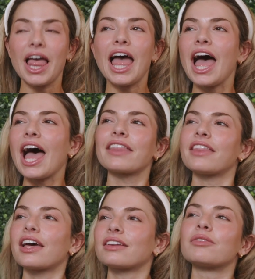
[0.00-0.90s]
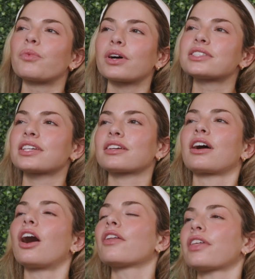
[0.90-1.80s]
So and then once it
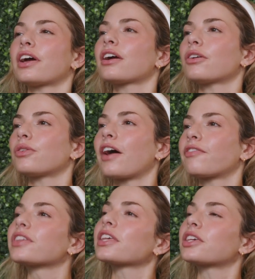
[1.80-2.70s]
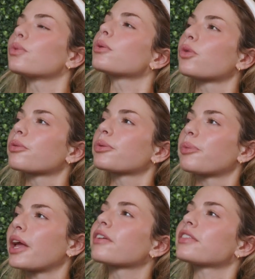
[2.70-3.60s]
got there, I feel like you were more prepared